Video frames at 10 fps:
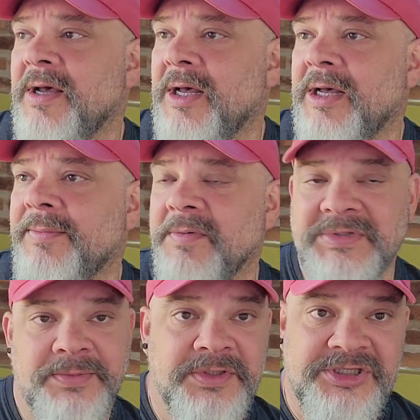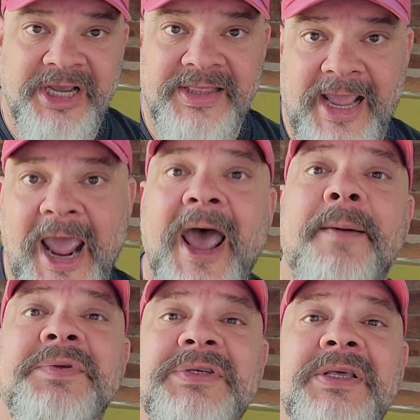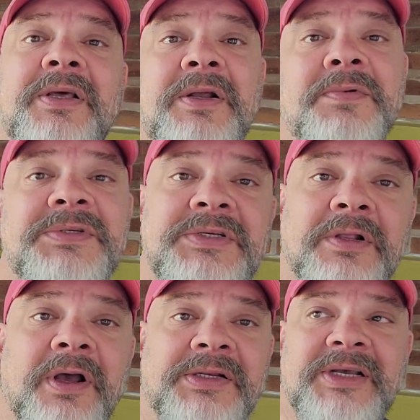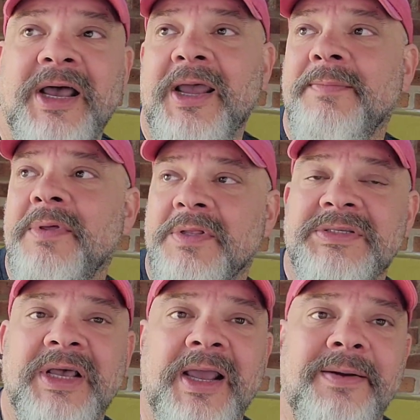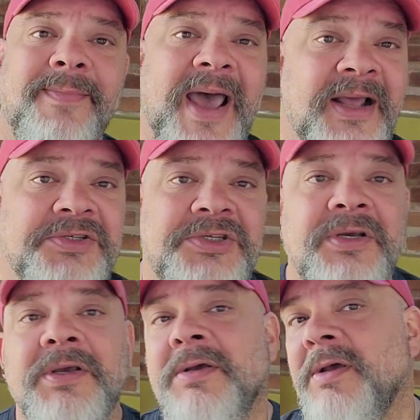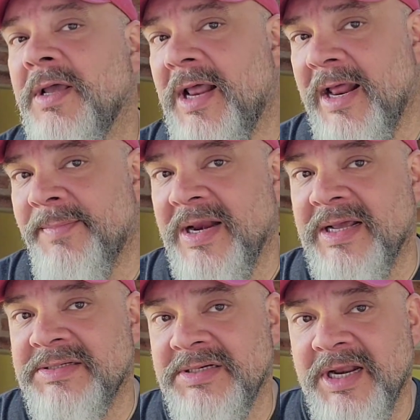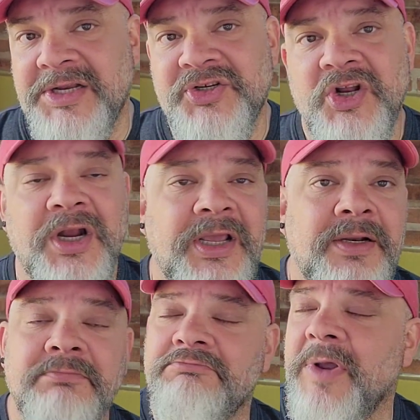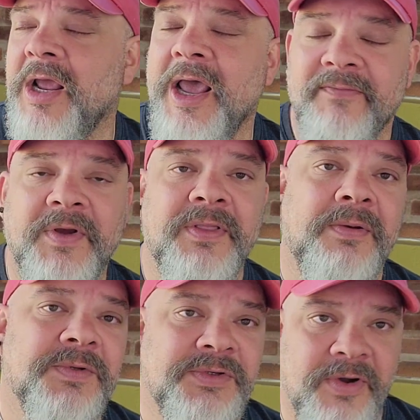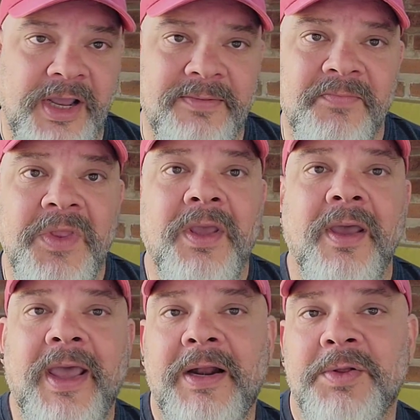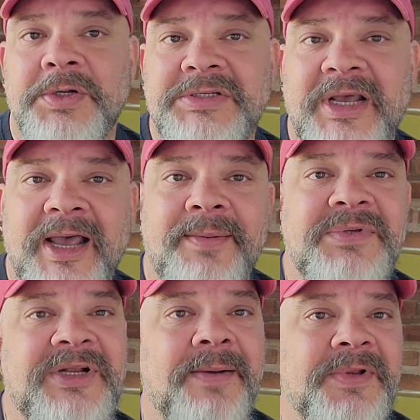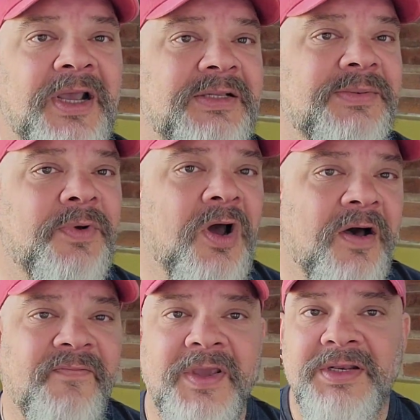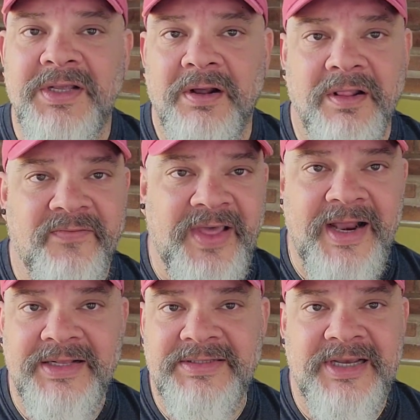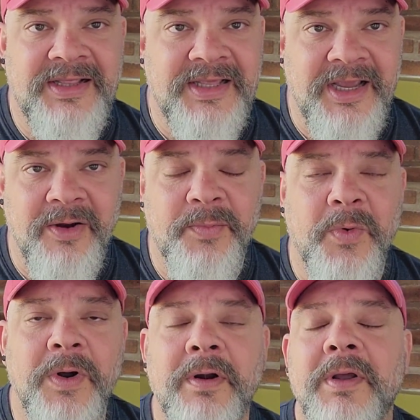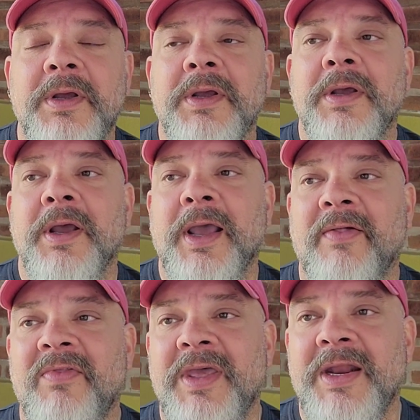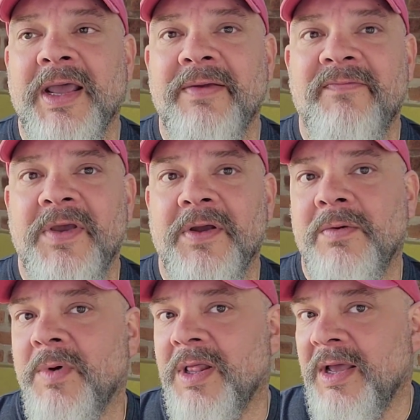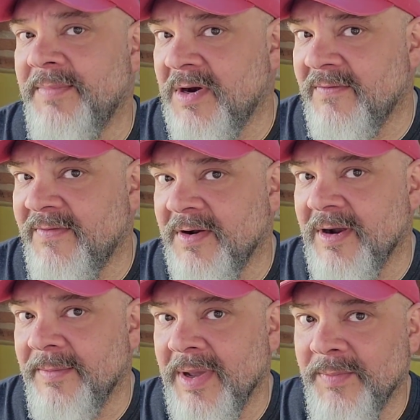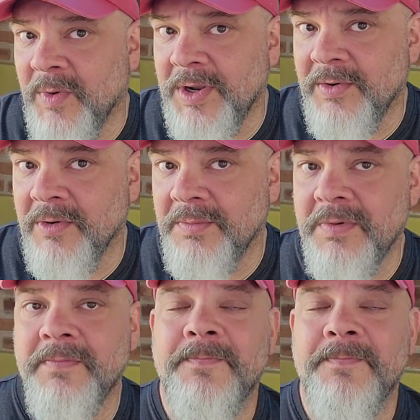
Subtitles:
I was able to check the app, see that it was still on time. The sign matched. It had my destination on it. Everything was great. Had a little time, stopped and got some coffee, did all of that inside the airport. And then I figured, well, I better figure out my boarding group.